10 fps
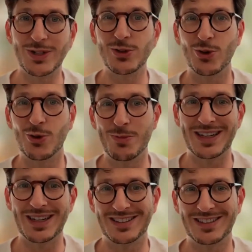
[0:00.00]
when you don't
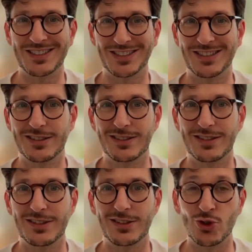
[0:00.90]
make a decision,
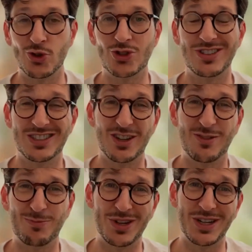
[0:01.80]
usually
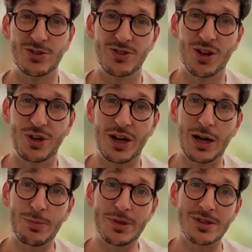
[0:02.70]
stuff breaks or nothing
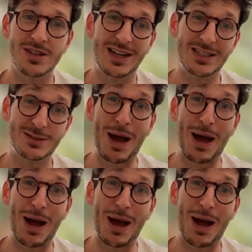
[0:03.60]
happens, and that's